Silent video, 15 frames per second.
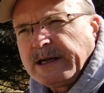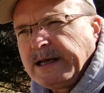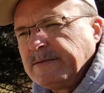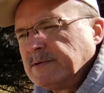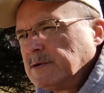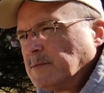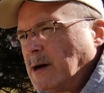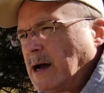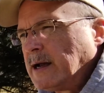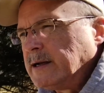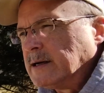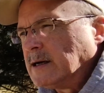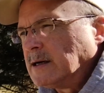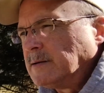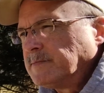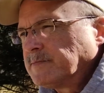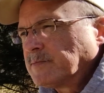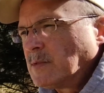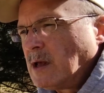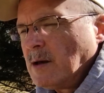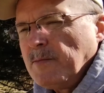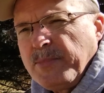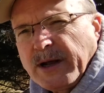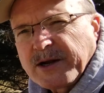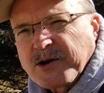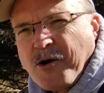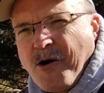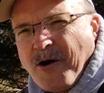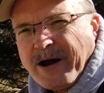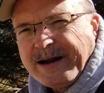Even my
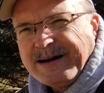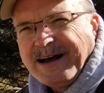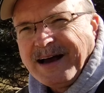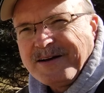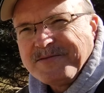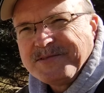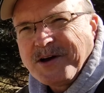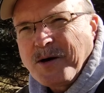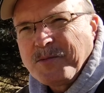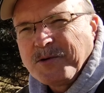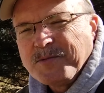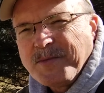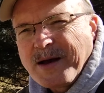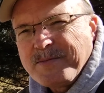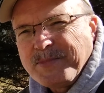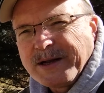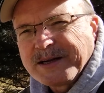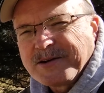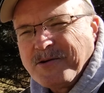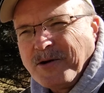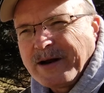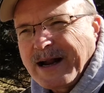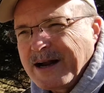Bitcoin, I've doubled my Bitcoin.